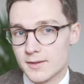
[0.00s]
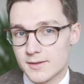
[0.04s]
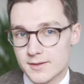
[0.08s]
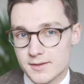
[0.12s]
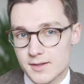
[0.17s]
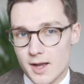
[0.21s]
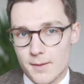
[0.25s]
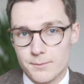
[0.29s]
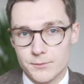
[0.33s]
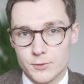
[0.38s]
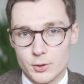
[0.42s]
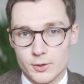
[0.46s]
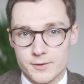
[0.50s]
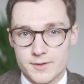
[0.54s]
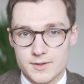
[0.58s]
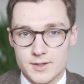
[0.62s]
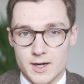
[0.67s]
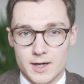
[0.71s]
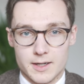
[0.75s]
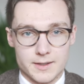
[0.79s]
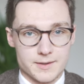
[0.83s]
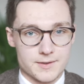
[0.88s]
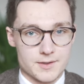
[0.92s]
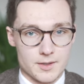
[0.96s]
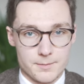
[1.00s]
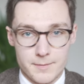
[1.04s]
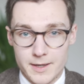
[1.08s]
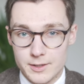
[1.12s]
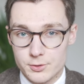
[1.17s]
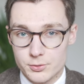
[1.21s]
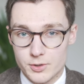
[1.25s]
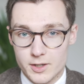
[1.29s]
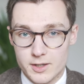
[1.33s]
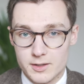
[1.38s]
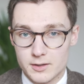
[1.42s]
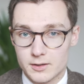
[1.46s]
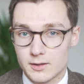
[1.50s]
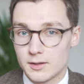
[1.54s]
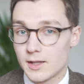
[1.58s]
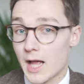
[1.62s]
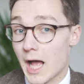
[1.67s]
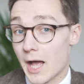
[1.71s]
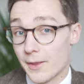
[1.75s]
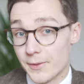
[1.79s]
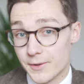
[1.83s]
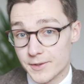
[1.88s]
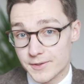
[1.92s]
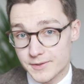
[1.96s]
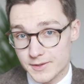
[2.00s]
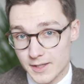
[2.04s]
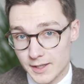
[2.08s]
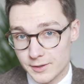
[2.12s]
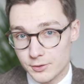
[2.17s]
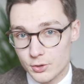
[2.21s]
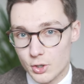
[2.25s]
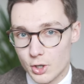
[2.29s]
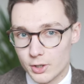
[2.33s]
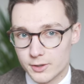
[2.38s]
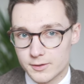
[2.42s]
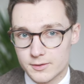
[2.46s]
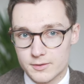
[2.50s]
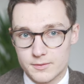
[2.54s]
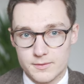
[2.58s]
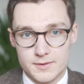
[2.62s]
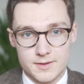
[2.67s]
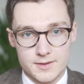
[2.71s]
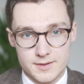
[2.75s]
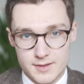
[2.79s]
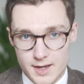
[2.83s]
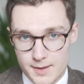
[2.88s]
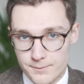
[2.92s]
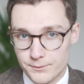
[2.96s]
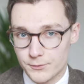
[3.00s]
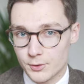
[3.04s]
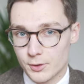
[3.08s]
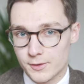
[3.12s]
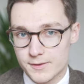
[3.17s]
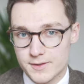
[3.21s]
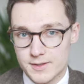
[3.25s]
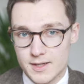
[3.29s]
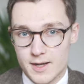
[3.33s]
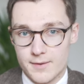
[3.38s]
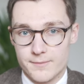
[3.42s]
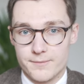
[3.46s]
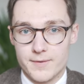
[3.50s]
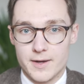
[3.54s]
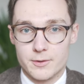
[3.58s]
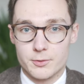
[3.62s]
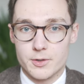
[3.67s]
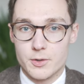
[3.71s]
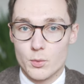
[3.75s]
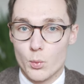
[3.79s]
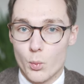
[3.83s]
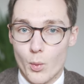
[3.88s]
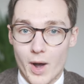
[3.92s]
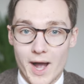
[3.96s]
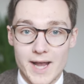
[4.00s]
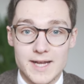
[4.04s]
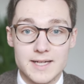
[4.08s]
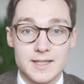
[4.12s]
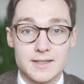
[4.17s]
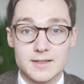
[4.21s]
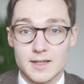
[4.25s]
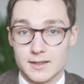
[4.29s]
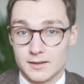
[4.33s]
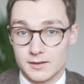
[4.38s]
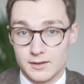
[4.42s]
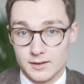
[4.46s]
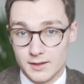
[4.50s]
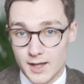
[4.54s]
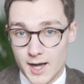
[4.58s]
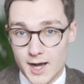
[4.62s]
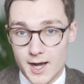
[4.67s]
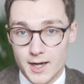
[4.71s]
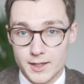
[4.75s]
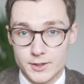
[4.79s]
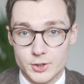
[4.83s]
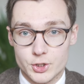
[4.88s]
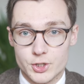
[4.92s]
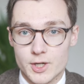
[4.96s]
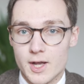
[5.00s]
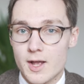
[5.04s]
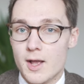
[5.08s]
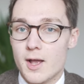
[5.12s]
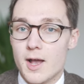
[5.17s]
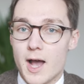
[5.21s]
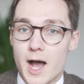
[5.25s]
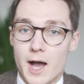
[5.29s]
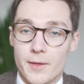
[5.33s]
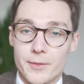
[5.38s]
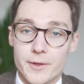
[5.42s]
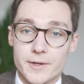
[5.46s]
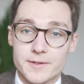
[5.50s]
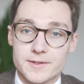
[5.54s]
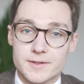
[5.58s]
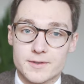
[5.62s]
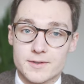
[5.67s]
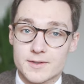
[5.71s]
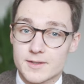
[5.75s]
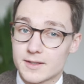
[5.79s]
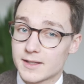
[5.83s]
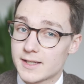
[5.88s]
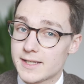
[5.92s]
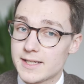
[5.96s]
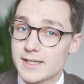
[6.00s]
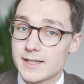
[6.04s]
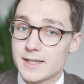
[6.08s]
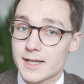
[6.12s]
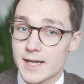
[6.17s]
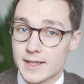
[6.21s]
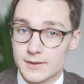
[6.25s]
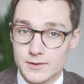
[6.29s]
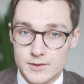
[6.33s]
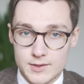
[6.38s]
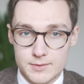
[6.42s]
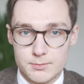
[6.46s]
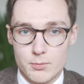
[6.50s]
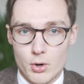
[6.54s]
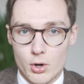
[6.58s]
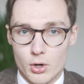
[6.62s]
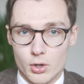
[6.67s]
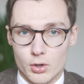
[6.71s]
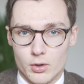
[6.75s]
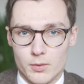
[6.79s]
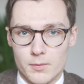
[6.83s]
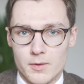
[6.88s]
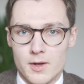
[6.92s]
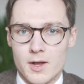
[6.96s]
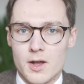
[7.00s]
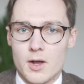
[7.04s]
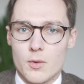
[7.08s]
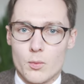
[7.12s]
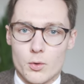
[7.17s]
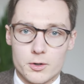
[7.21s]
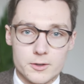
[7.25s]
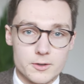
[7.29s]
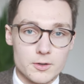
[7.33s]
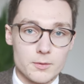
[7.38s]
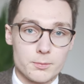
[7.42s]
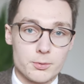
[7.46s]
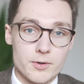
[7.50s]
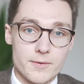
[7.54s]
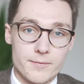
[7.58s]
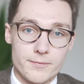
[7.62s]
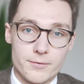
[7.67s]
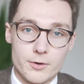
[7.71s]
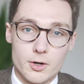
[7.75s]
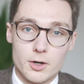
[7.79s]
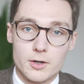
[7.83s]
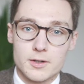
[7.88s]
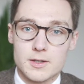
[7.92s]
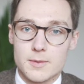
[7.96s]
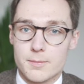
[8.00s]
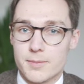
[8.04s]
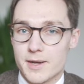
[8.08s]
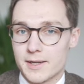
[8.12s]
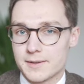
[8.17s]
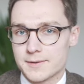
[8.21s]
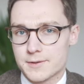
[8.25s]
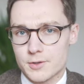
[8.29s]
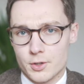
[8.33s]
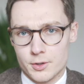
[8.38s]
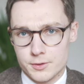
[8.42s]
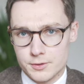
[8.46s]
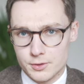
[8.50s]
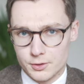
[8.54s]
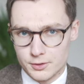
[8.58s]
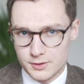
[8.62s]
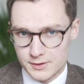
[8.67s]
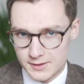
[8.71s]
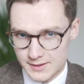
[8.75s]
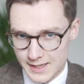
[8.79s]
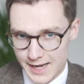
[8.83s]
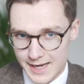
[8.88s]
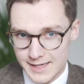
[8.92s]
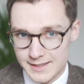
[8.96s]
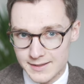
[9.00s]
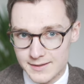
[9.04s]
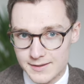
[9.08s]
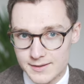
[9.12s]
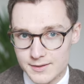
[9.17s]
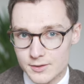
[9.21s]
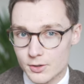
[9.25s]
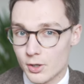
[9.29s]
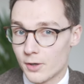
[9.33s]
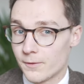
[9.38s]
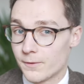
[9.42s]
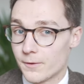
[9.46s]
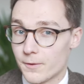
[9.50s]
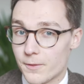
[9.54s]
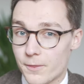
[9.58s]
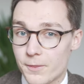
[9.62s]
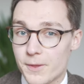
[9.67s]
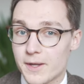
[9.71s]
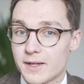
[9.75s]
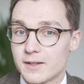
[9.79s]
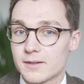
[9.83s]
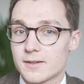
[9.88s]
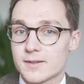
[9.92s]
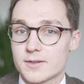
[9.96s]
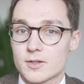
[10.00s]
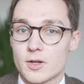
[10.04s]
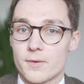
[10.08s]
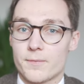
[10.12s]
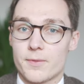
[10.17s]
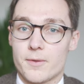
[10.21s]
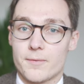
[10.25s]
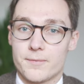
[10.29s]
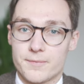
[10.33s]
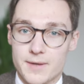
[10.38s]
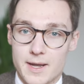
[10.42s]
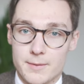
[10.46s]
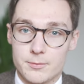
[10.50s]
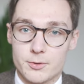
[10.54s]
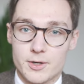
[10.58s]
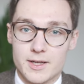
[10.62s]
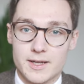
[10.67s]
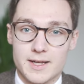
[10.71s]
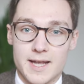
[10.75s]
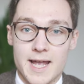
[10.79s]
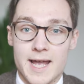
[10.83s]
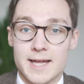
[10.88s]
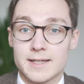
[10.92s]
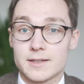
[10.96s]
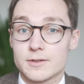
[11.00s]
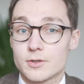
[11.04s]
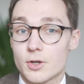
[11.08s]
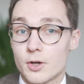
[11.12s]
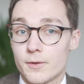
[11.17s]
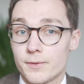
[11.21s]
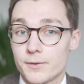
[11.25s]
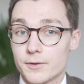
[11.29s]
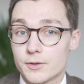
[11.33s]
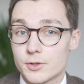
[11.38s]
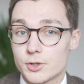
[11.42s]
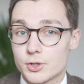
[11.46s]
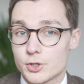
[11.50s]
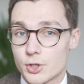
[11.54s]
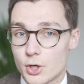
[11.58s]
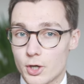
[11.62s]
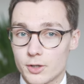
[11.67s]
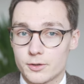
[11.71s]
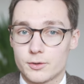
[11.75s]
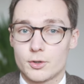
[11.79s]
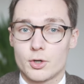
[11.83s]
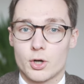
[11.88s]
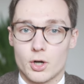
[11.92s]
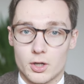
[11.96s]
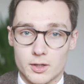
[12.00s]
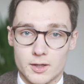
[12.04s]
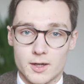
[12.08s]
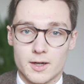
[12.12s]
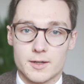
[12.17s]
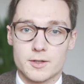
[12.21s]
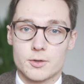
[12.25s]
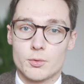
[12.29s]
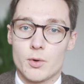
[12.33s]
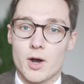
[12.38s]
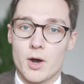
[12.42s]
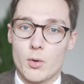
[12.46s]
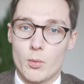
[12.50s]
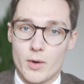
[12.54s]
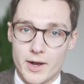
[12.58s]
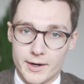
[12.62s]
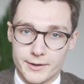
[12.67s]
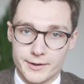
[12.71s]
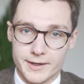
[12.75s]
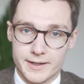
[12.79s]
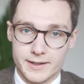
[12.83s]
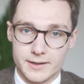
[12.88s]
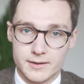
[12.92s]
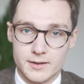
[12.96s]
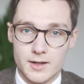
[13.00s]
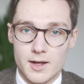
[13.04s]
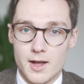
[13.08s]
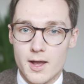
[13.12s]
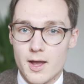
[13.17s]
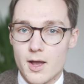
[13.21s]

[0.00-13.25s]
Some knots are symmetrical, others are not. Some knots are very wide and large, others sleek and small. What you prefer depends on your taste, on the thickness of the fabric and on the shirt collar you are wearing.